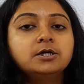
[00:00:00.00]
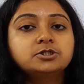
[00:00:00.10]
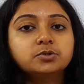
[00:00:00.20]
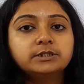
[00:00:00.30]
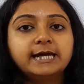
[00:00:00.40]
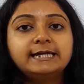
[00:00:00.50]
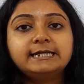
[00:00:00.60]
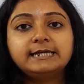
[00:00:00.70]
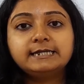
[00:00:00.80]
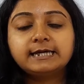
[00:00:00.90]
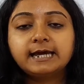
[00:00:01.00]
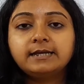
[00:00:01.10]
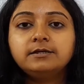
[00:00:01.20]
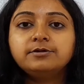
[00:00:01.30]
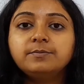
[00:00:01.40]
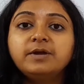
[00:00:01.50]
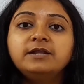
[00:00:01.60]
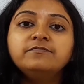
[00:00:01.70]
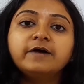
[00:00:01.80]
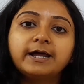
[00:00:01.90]
so that it can
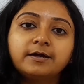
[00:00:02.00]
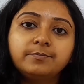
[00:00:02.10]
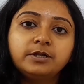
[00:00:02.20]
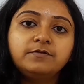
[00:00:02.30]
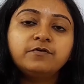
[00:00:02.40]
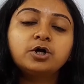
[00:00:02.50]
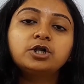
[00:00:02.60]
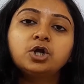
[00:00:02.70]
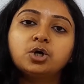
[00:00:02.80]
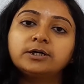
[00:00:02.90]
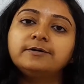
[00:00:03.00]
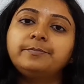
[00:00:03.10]
remain viable for a longer